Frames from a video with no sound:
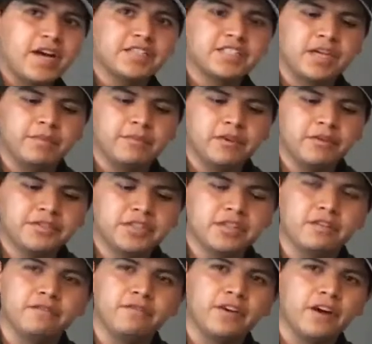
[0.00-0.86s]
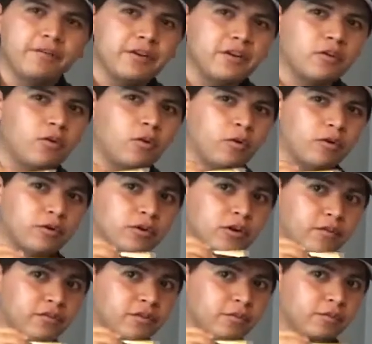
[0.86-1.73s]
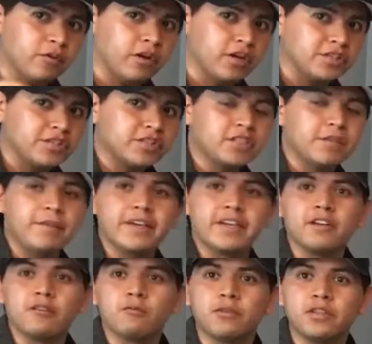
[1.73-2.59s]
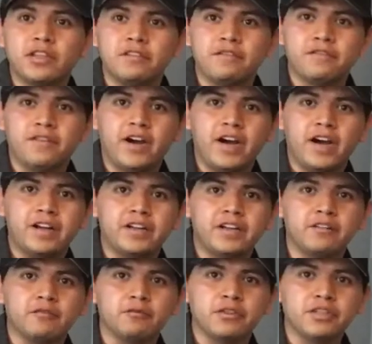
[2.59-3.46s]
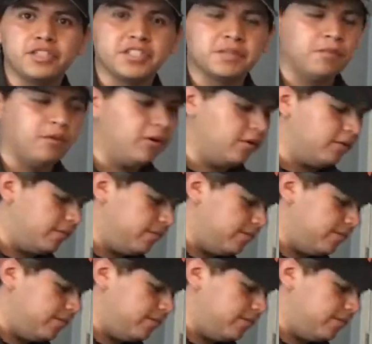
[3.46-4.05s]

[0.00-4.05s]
I'm using the very corner of the brush to make it really fine and really small.